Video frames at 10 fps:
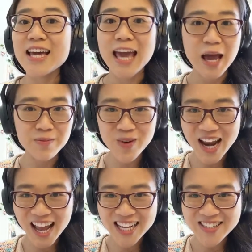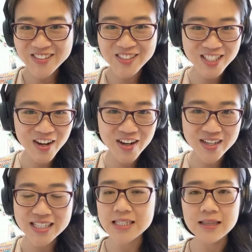camera angle
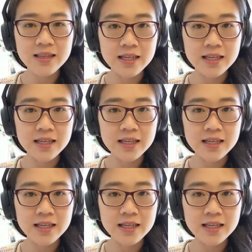shots and